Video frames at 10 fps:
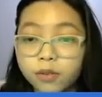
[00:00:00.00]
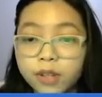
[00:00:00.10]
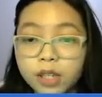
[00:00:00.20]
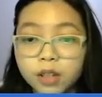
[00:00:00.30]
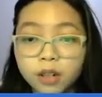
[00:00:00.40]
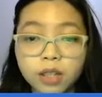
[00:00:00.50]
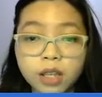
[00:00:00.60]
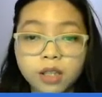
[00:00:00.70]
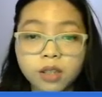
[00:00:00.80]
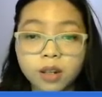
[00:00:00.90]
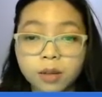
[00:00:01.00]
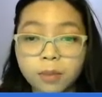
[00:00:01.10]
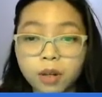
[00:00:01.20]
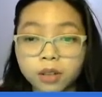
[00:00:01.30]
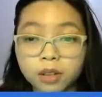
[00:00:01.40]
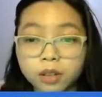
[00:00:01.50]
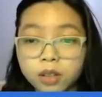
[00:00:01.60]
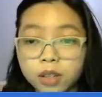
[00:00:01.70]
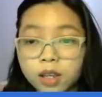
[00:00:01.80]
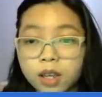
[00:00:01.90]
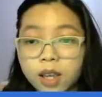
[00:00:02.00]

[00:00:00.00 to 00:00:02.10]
to feed on these models.